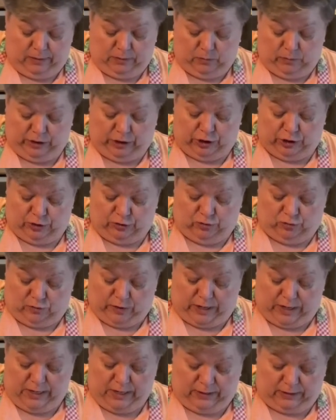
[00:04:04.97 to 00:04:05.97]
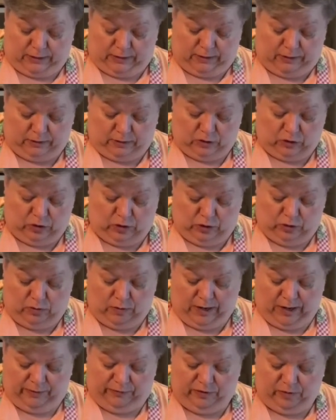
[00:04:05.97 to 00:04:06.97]
which is great. So you don't
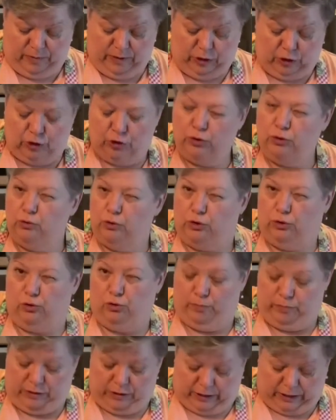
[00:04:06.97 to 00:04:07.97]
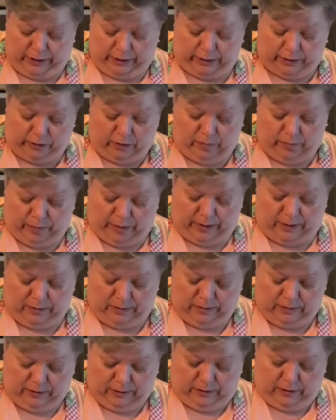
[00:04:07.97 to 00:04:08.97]
have to be too particular, but
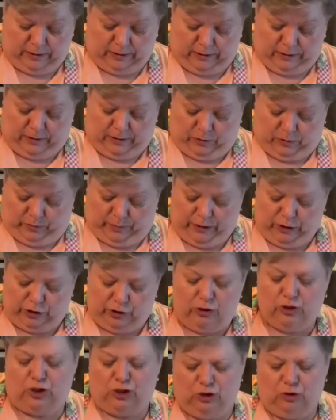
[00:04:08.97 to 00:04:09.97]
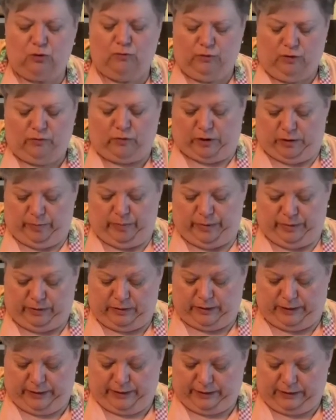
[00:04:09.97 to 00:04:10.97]
make sure she's overripe,
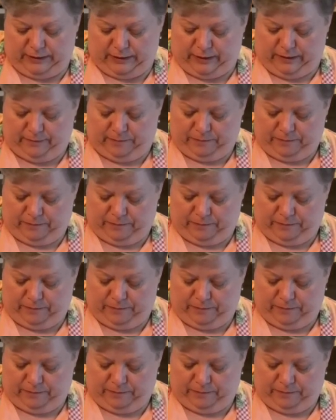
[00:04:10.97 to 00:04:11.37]
like I said.